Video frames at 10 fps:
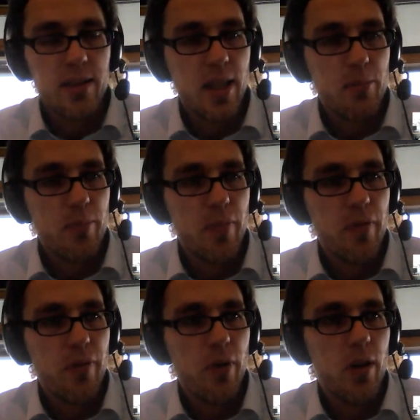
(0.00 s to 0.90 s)
As I said
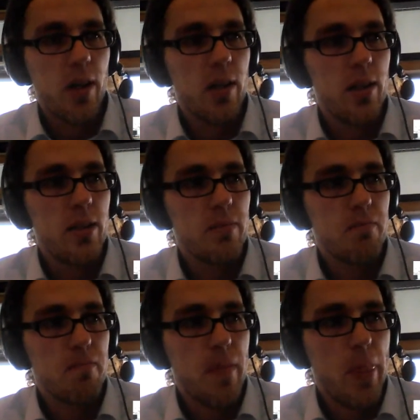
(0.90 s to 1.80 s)

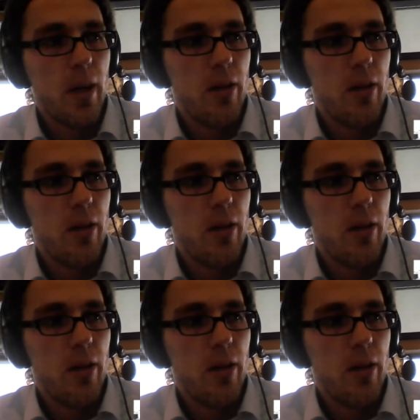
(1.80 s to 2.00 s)
before,